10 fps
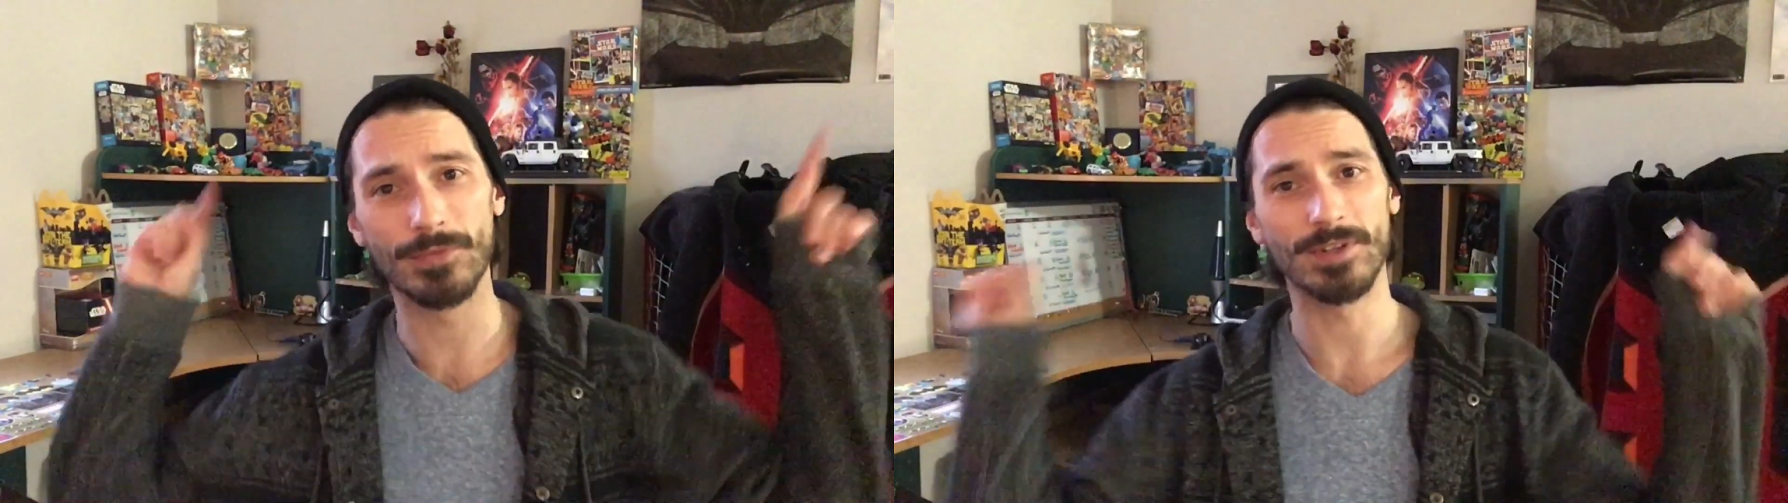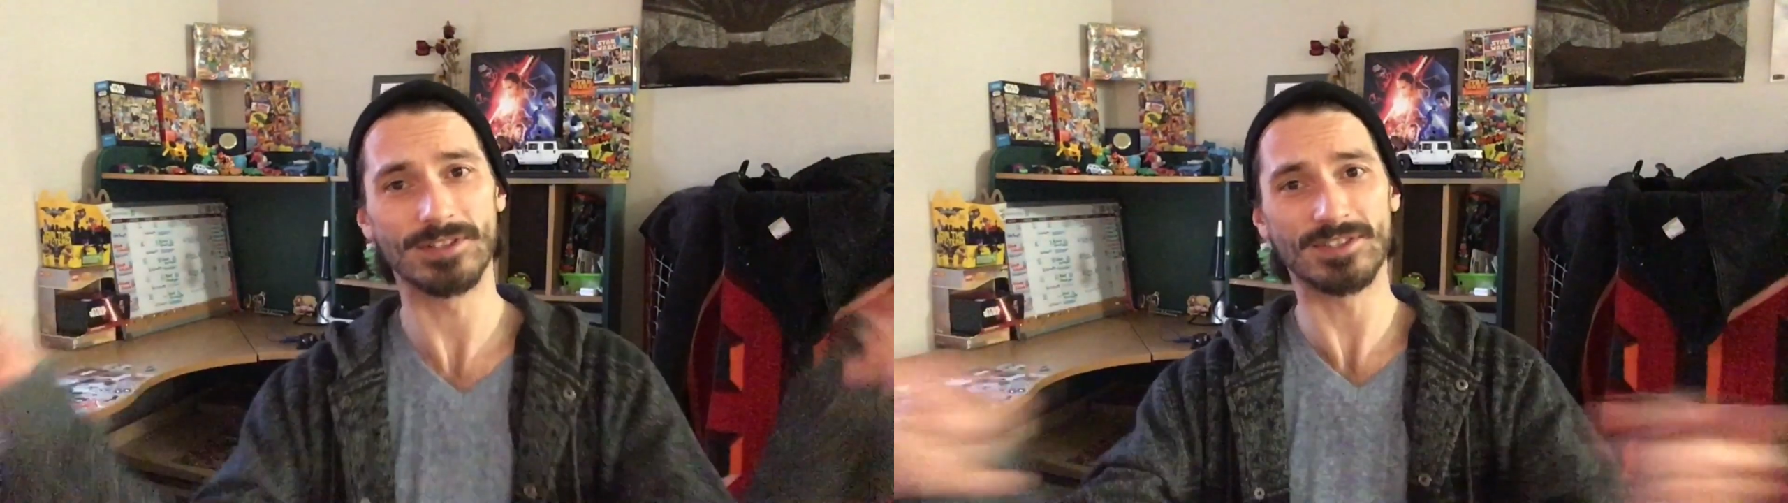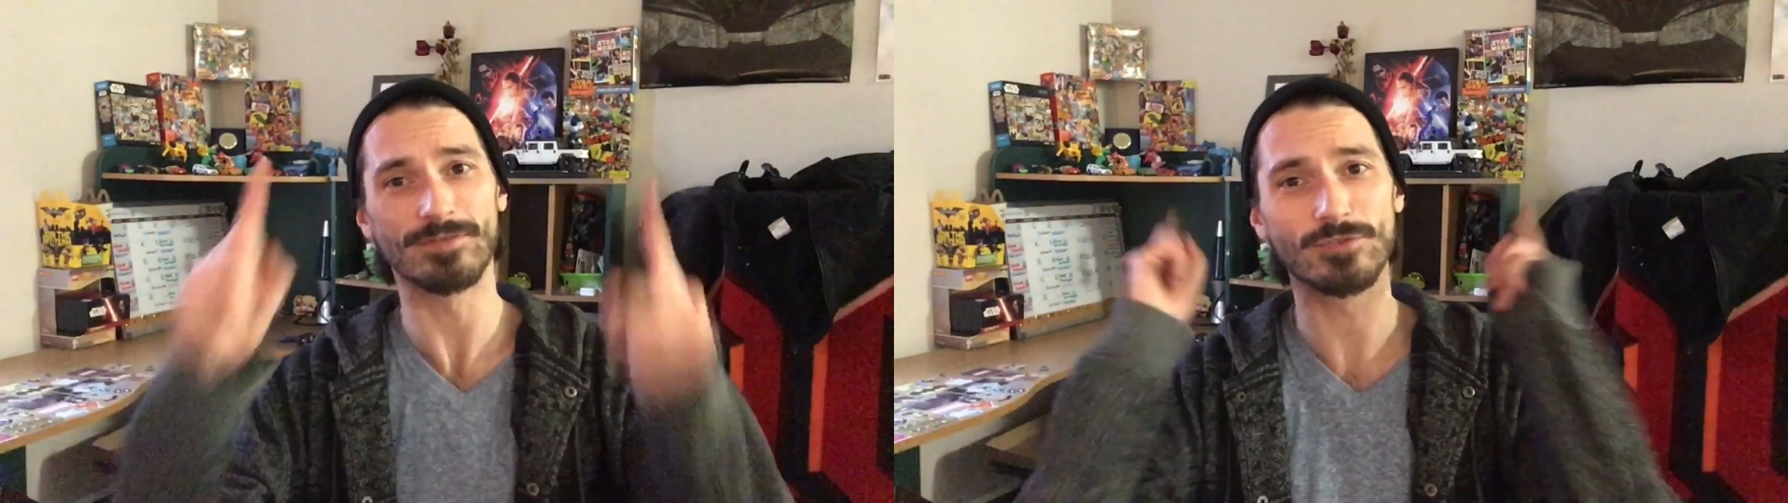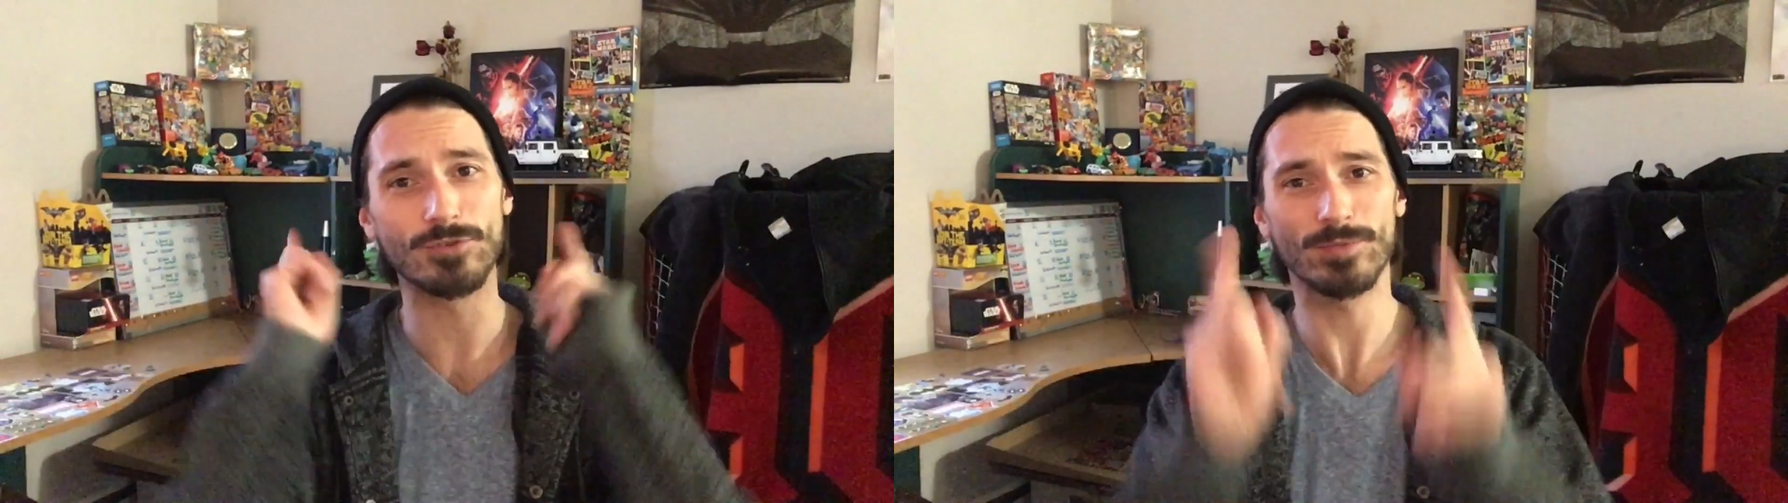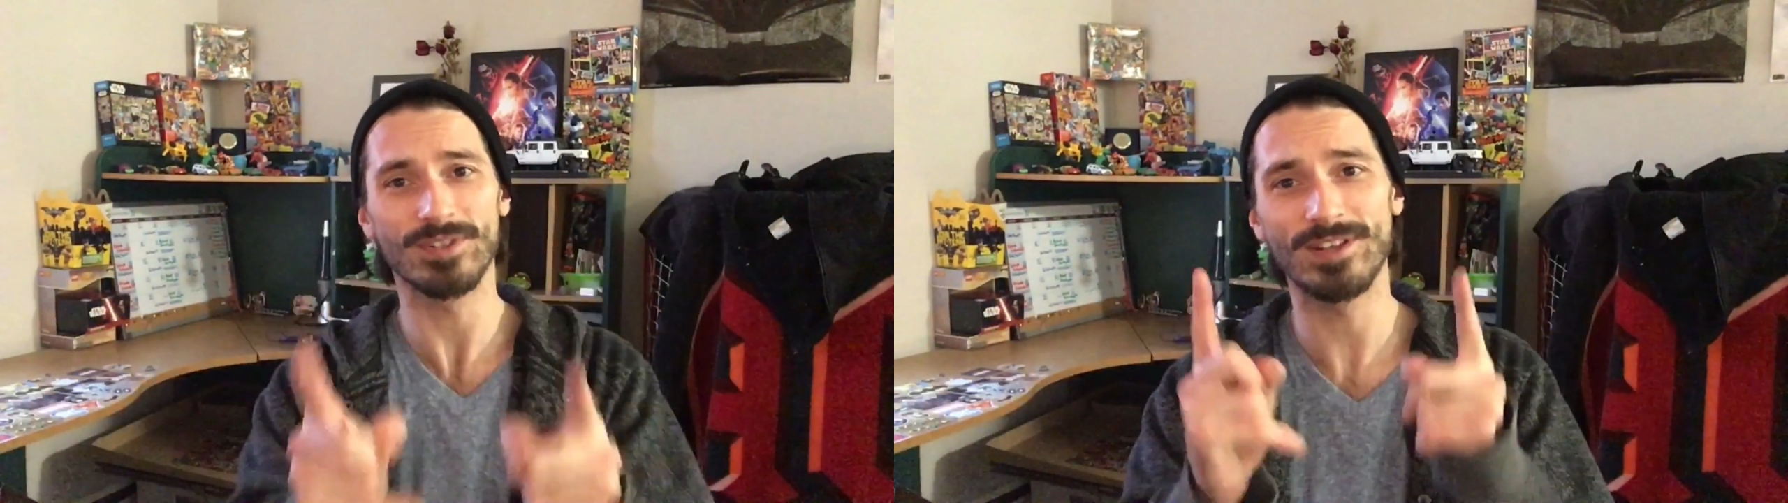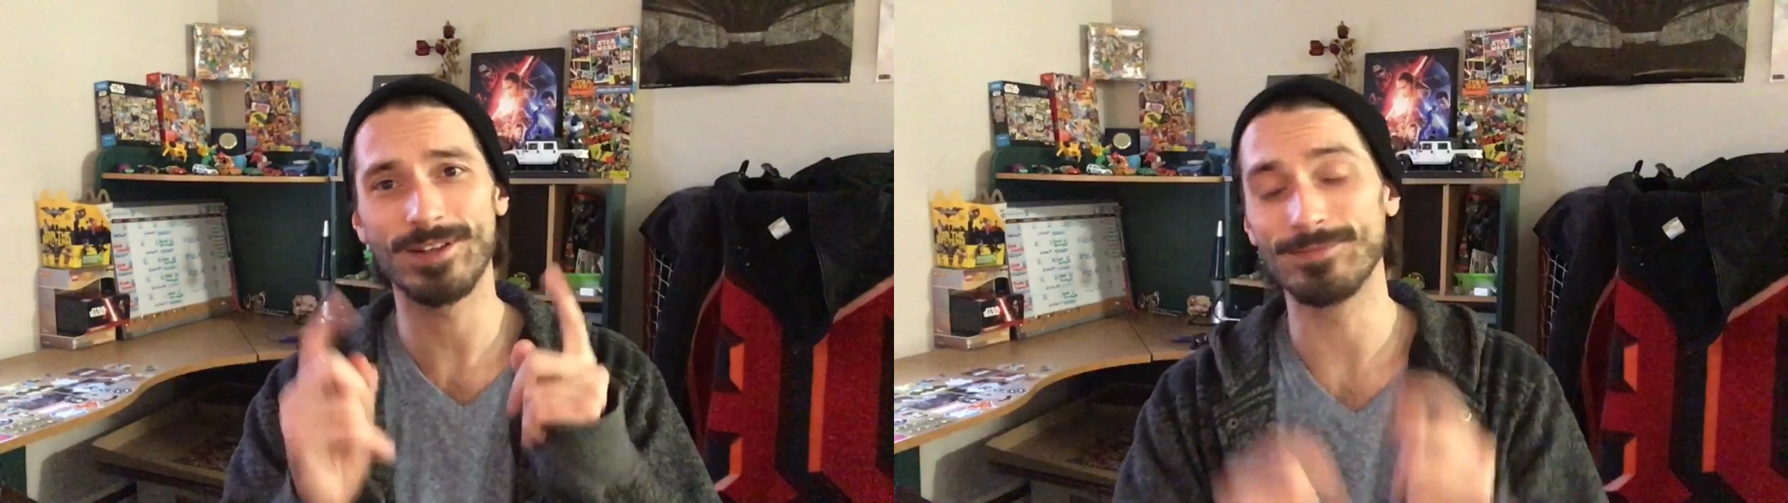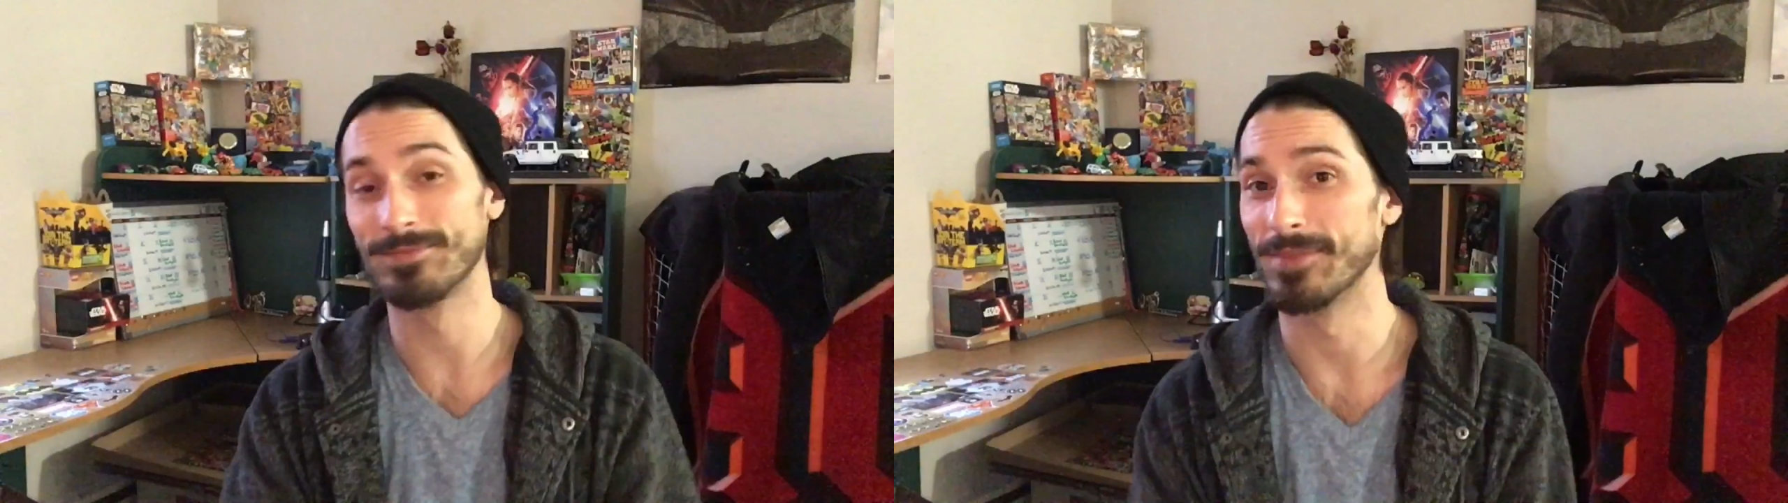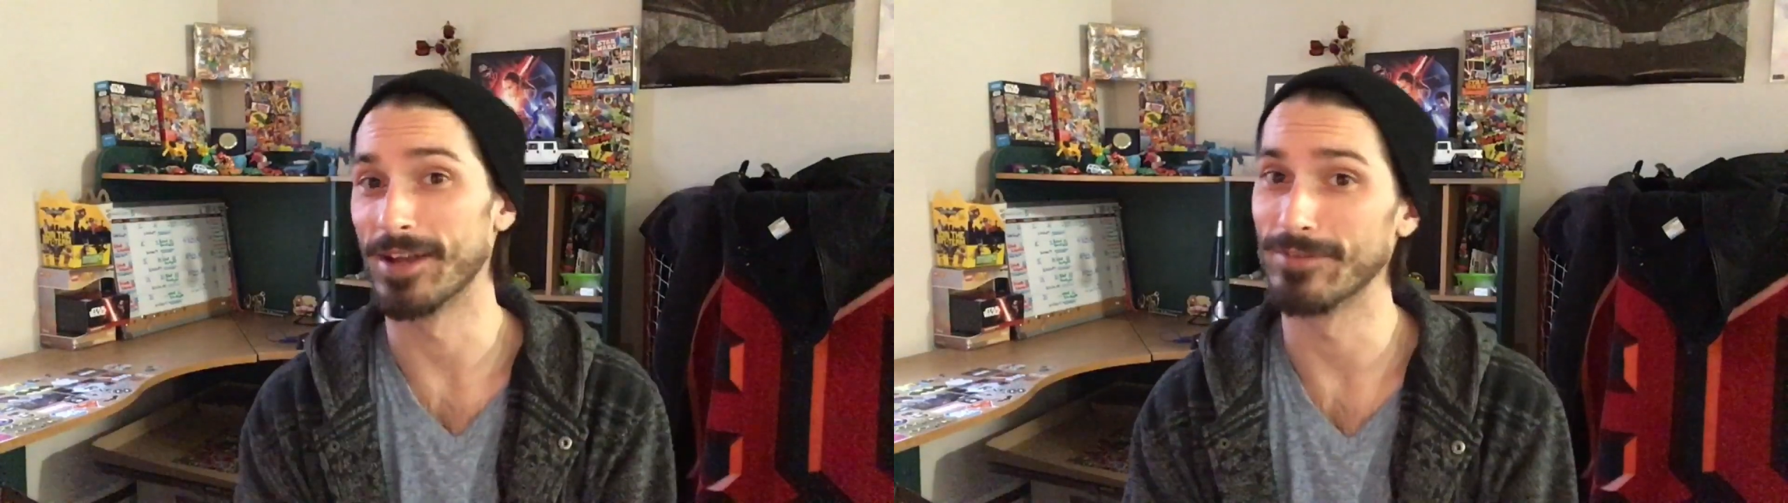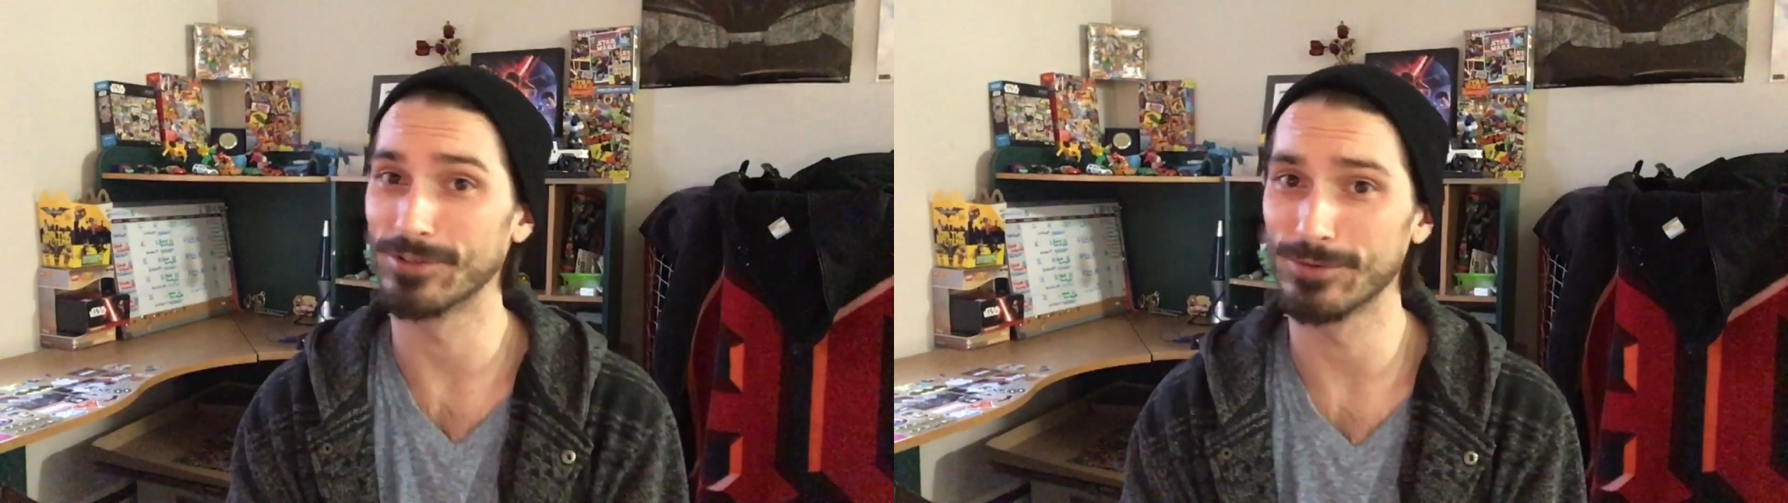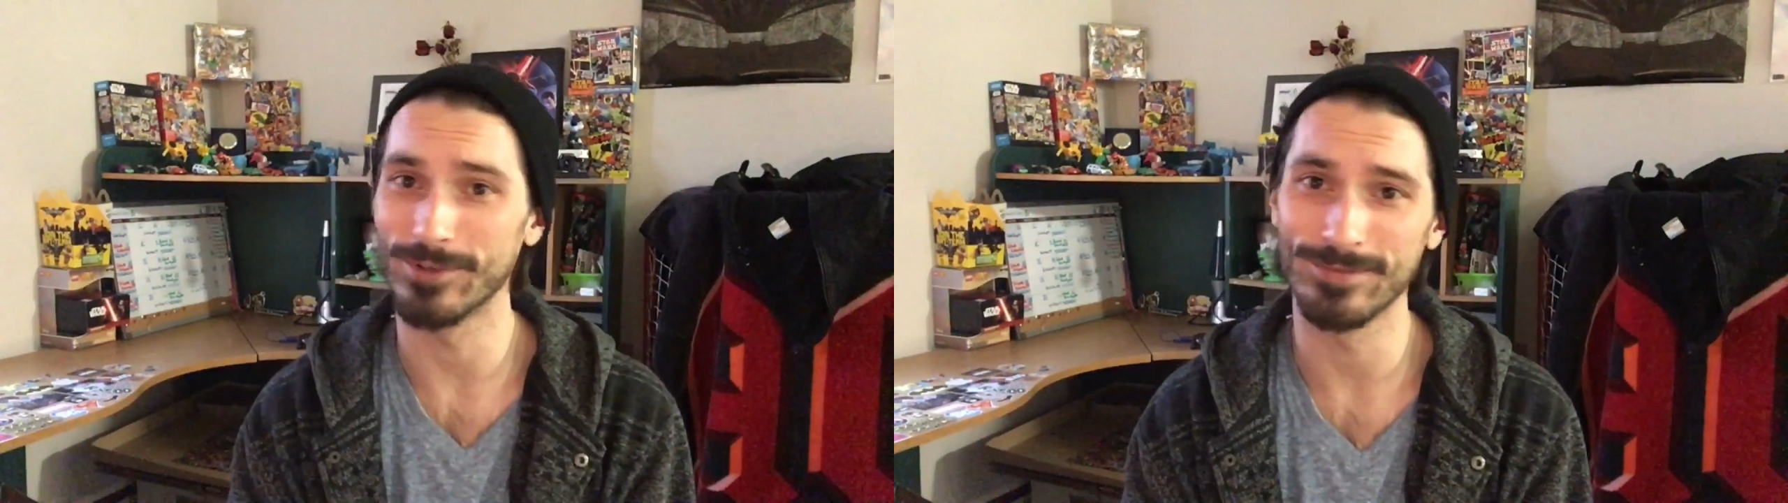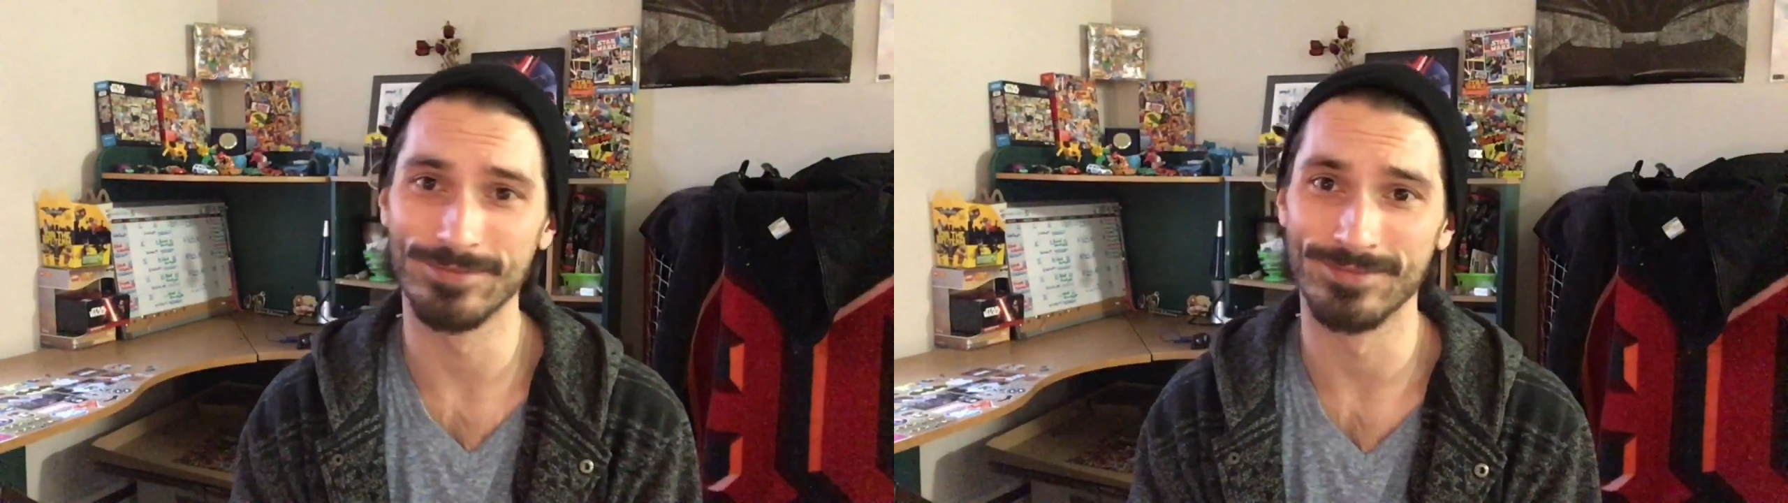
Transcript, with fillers: Thanks again for joining me today. Have a good one.